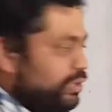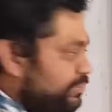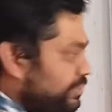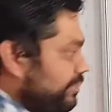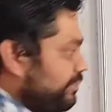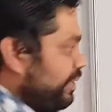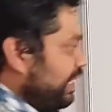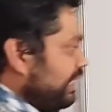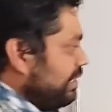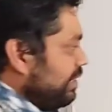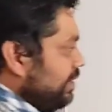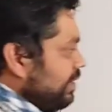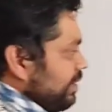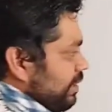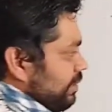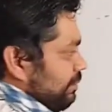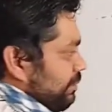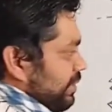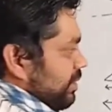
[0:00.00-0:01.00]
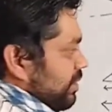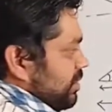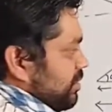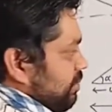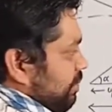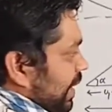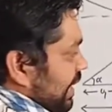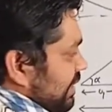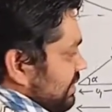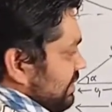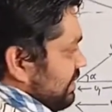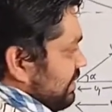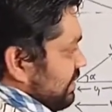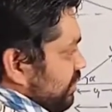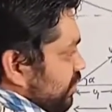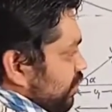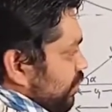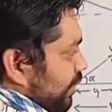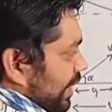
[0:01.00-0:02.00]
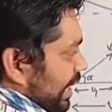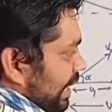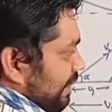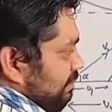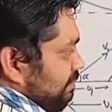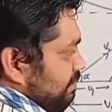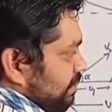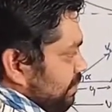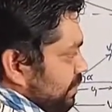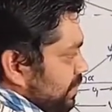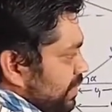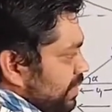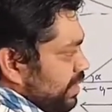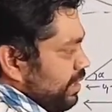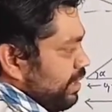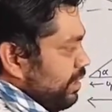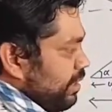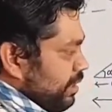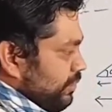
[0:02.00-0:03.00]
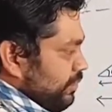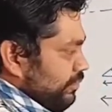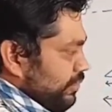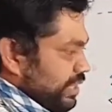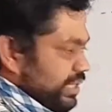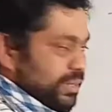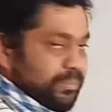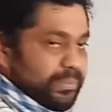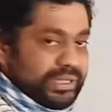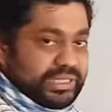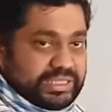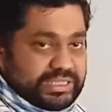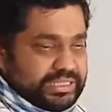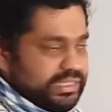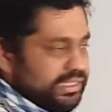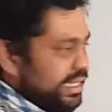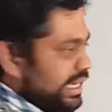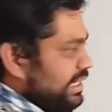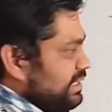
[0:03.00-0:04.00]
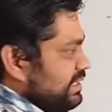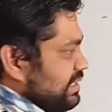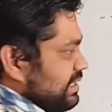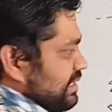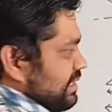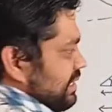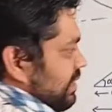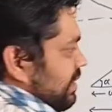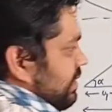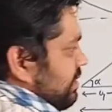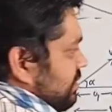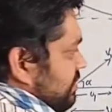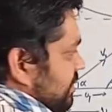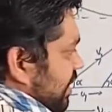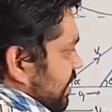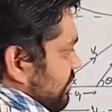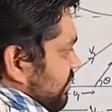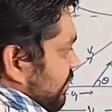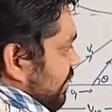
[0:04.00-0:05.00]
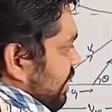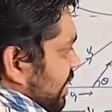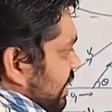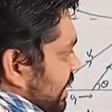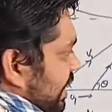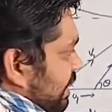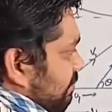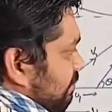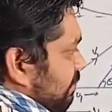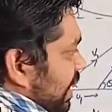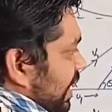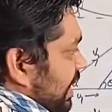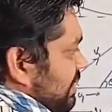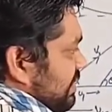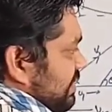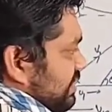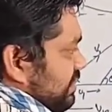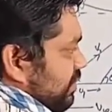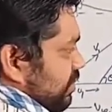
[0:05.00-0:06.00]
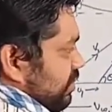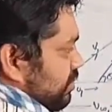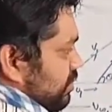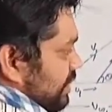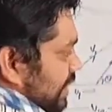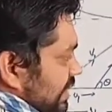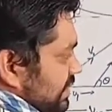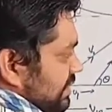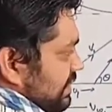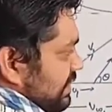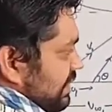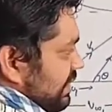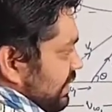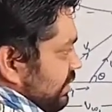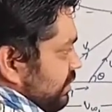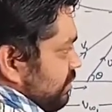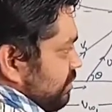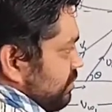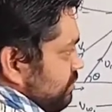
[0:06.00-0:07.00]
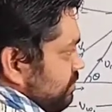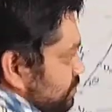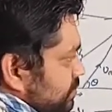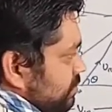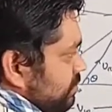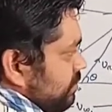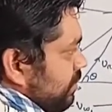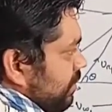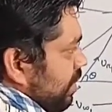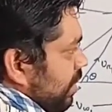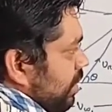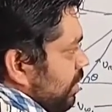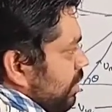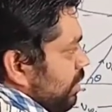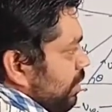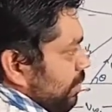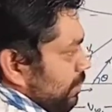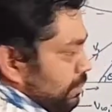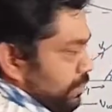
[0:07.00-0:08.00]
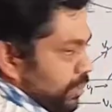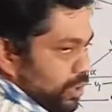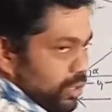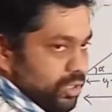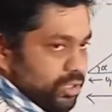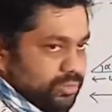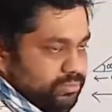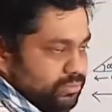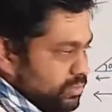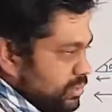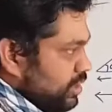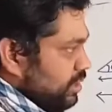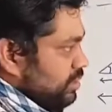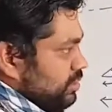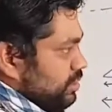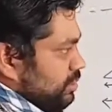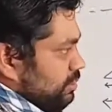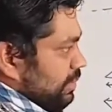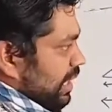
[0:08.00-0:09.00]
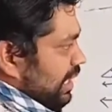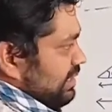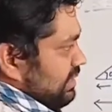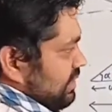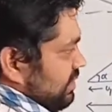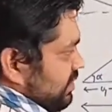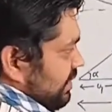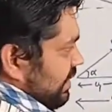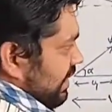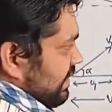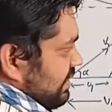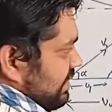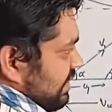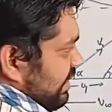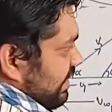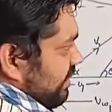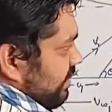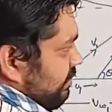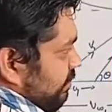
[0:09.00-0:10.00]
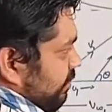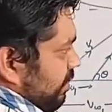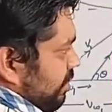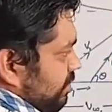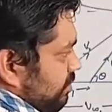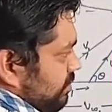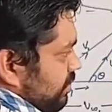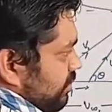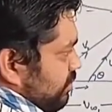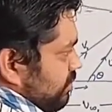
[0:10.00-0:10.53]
A V1? Because mass is equal to m, we represent the density. That's why we can write mass is equal to density into volume. So mass is a density into volume.